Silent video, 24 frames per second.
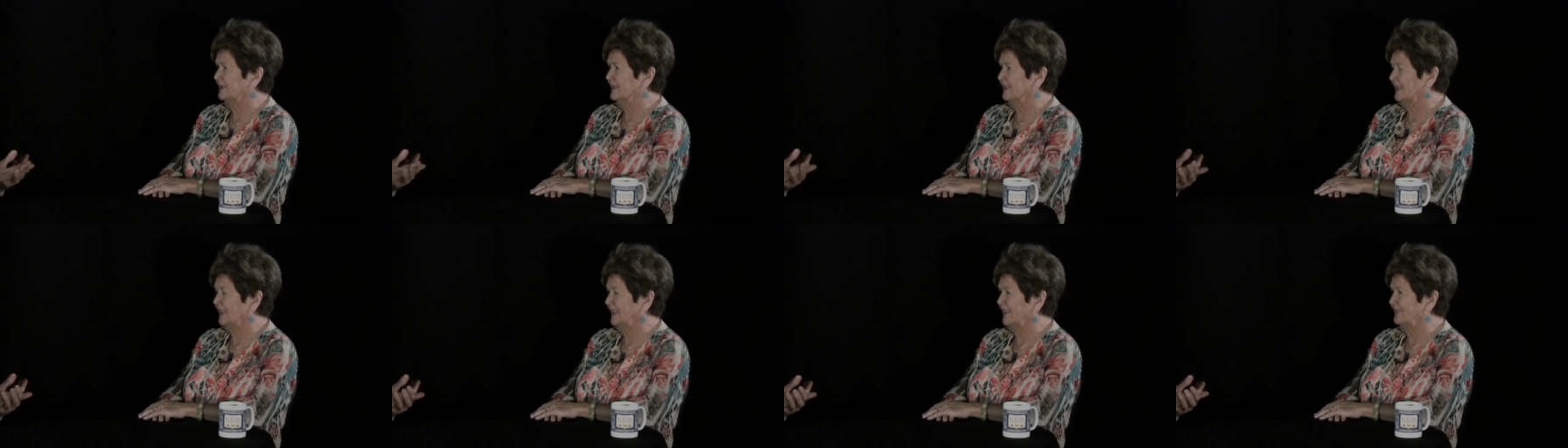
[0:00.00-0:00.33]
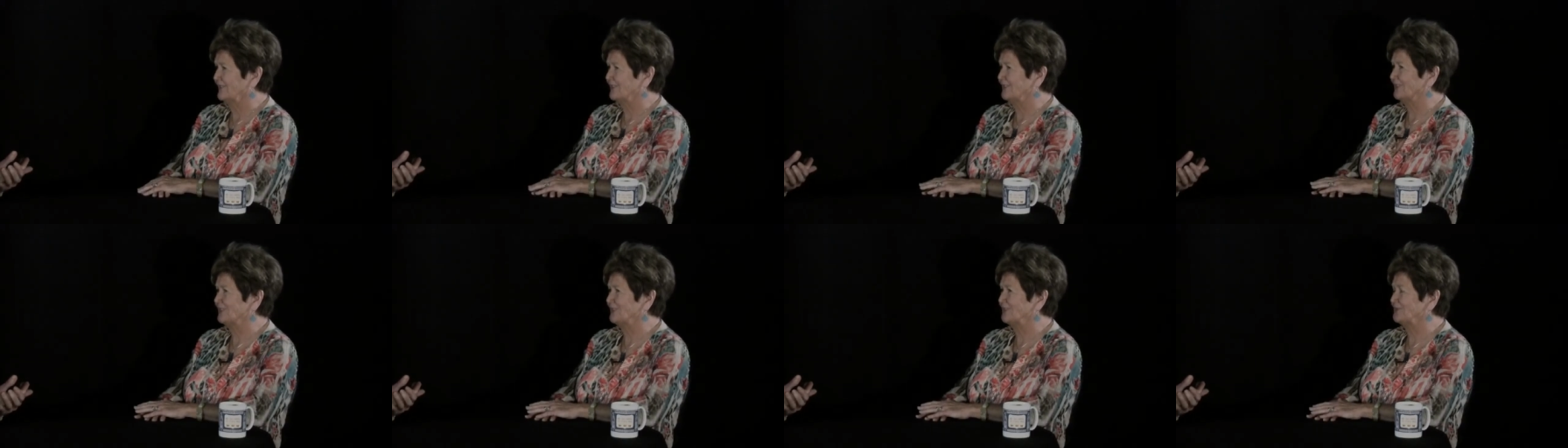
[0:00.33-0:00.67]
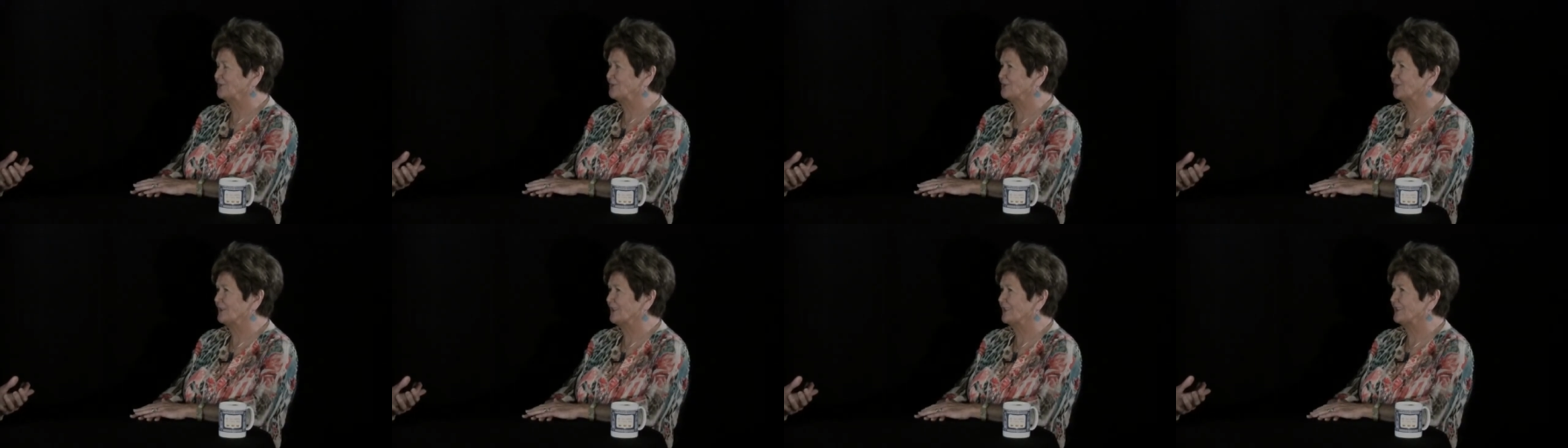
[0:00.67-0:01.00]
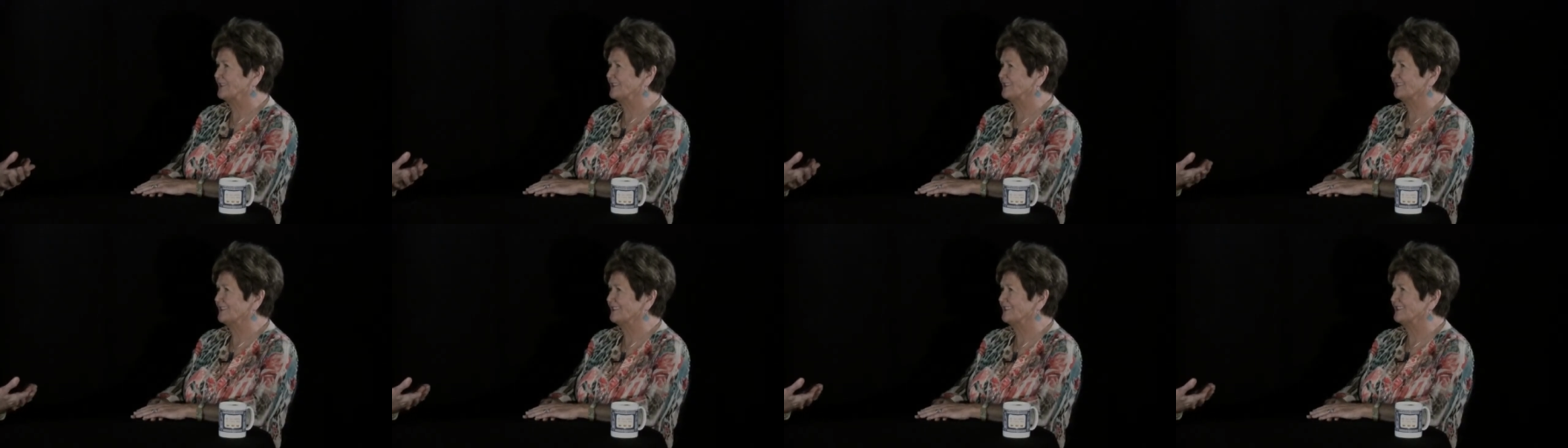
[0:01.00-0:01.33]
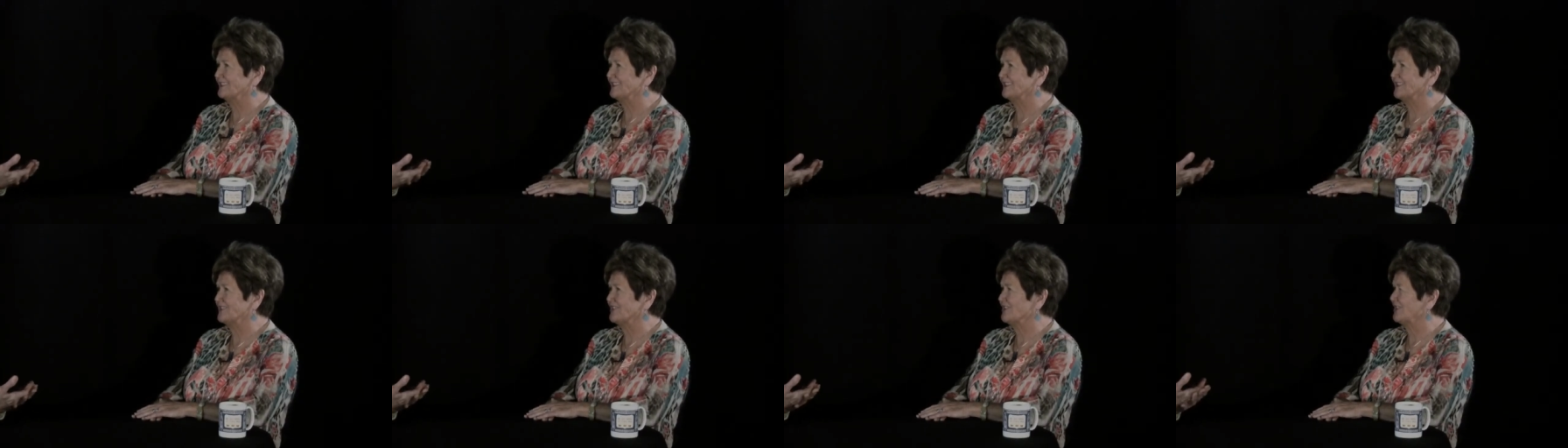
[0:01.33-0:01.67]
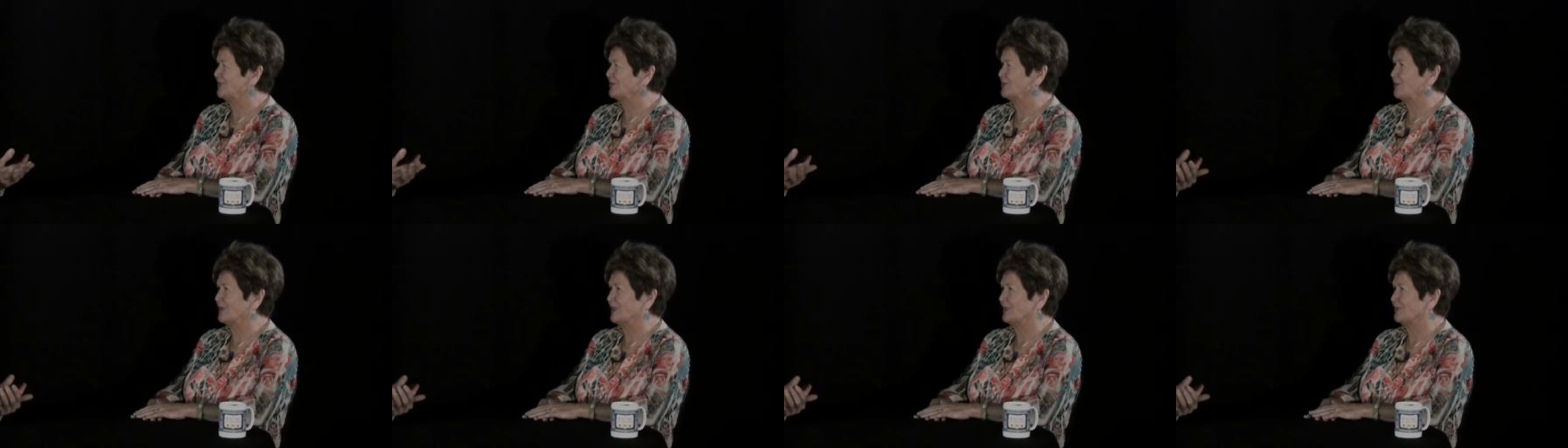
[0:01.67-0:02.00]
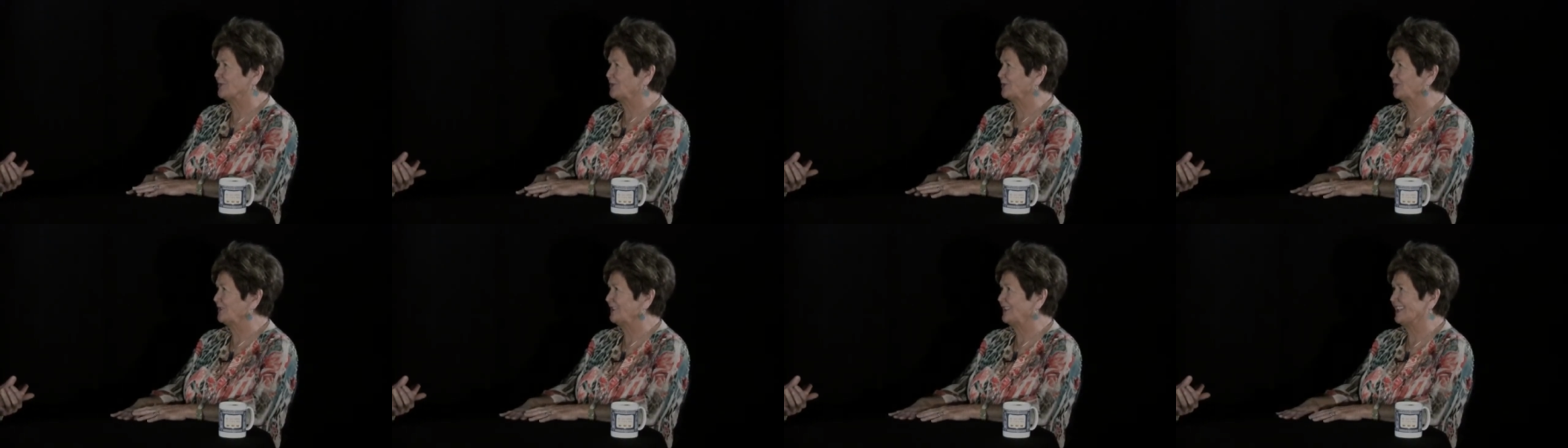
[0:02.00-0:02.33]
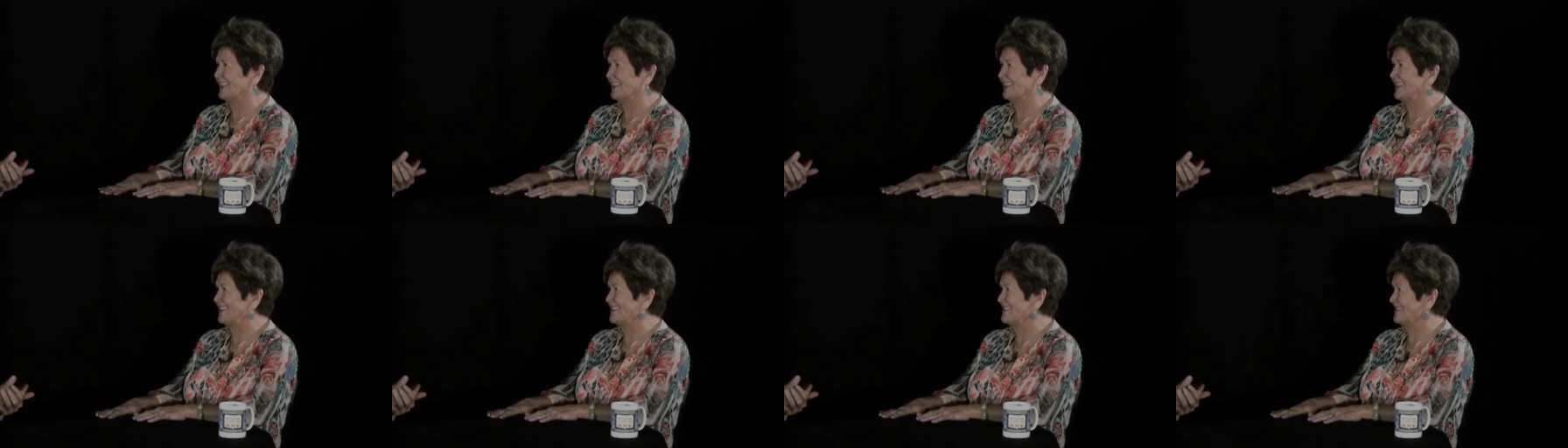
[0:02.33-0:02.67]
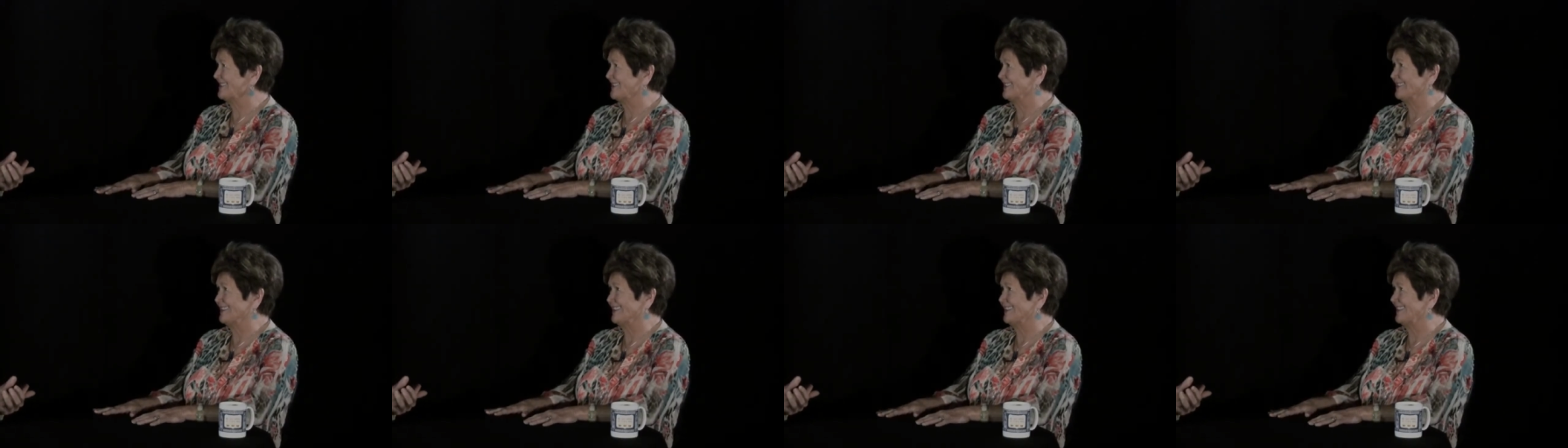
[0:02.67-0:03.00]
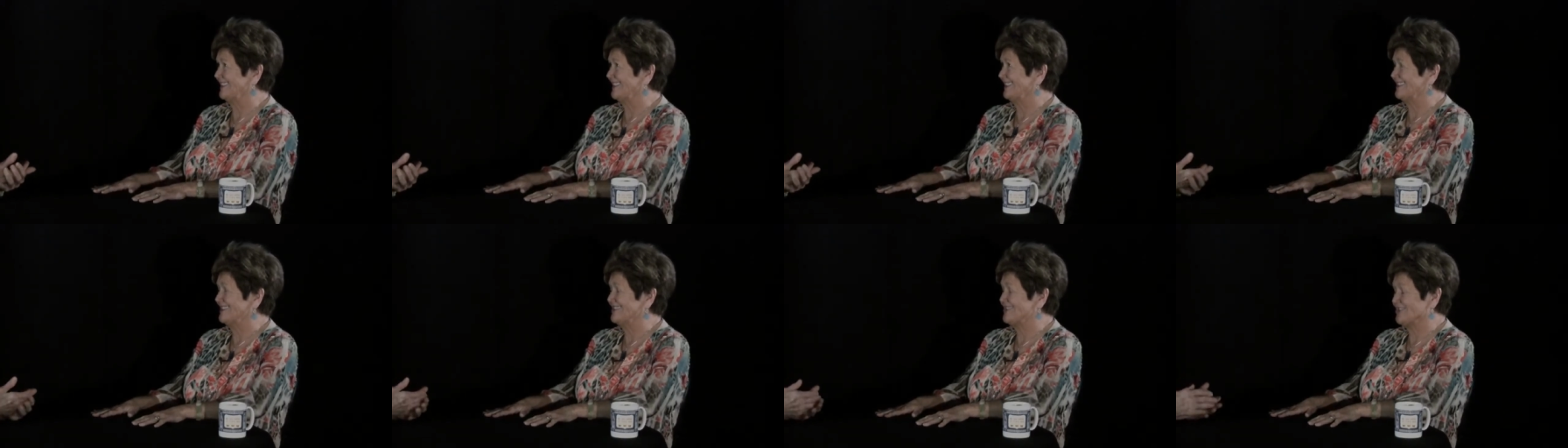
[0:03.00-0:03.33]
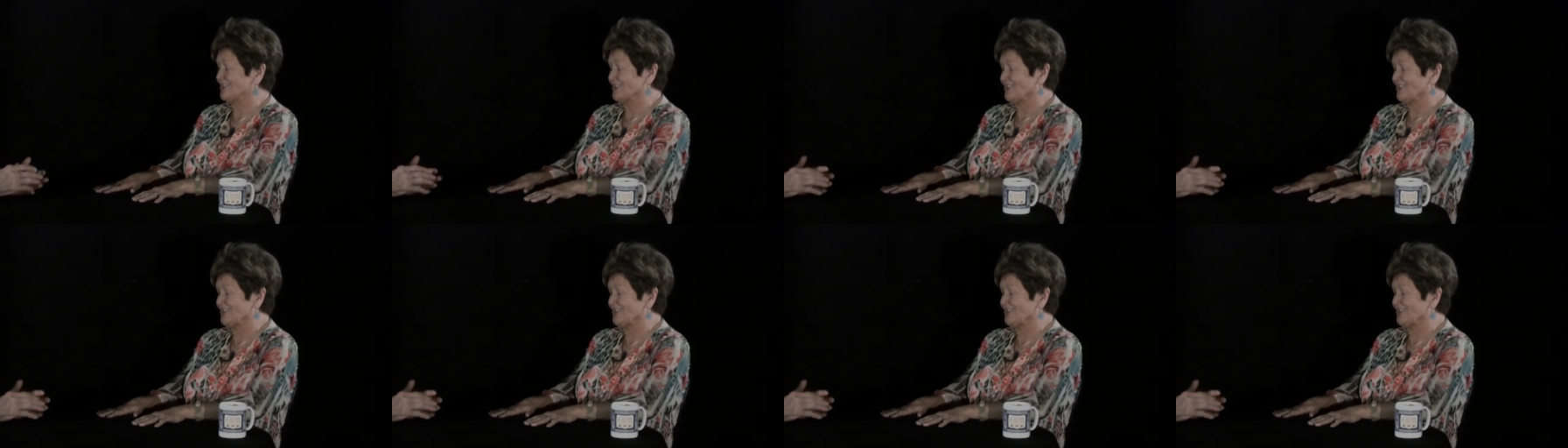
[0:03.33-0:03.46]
I have a little friend, and uh, she's well into her 90s, and, and